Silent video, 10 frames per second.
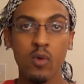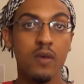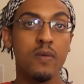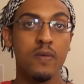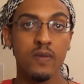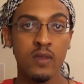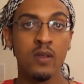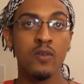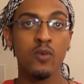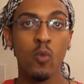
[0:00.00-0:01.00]
with the
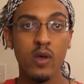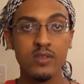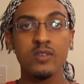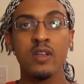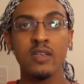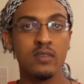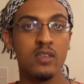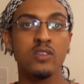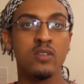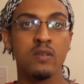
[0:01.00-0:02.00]

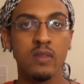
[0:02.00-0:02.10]
westernization